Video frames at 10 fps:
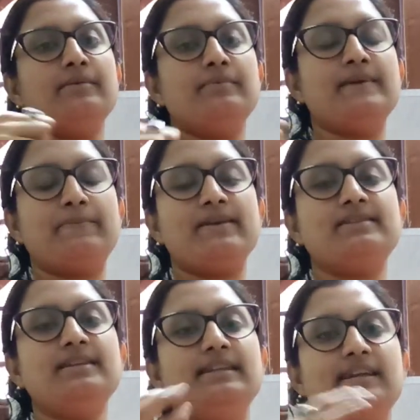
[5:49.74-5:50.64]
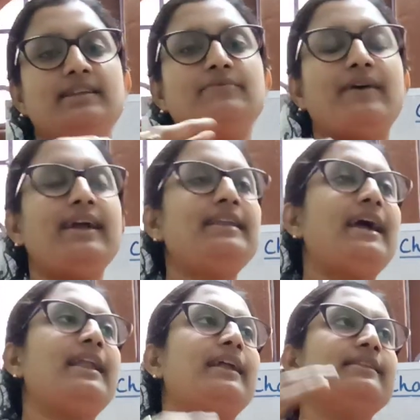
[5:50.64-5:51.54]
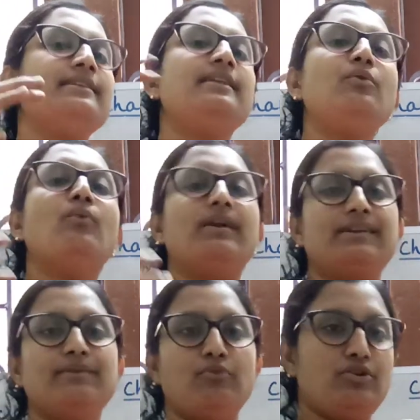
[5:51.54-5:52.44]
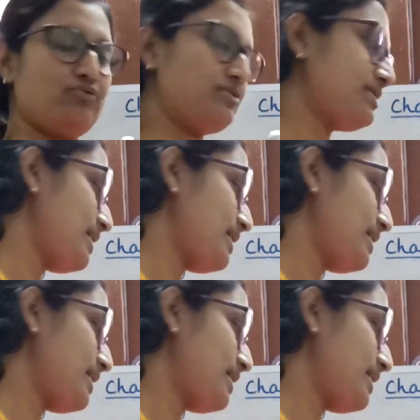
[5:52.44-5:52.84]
the lignified and under the water molecules.